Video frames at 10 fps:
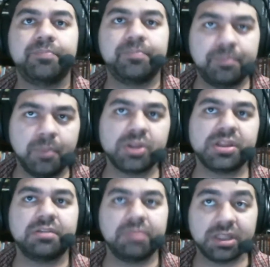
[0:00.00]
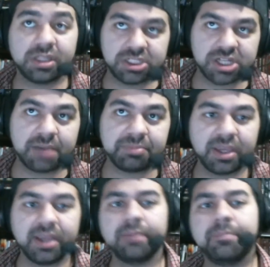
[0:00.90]
mostly it's because of the job
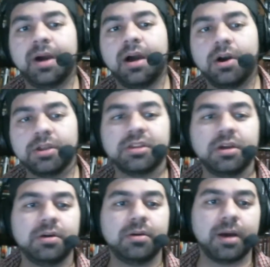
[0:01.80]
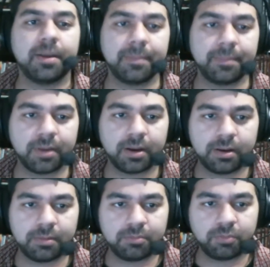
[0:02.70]
thing, but also I'm
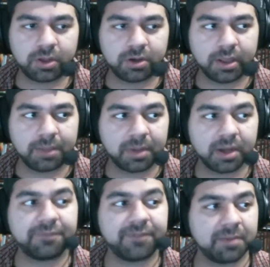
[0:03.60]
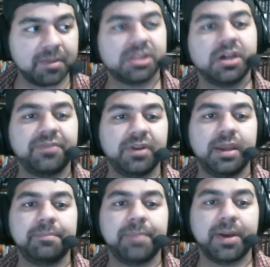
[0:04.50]
gonna find myself in
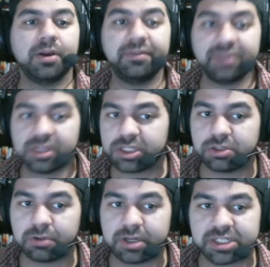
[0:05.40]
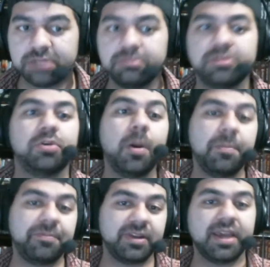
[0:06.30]
a better living situation, which will
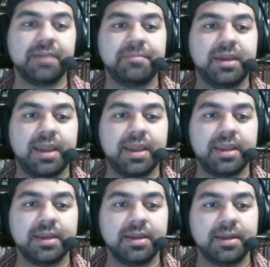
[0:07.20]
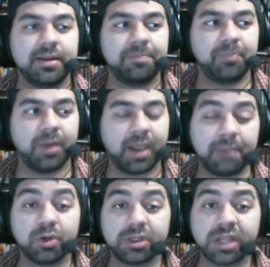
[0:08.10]
hopefully get me a lot
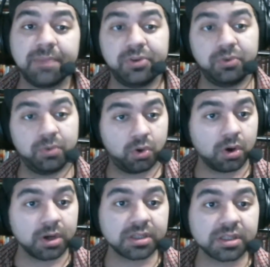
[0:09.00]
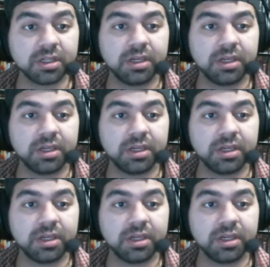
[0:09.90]
more time to do records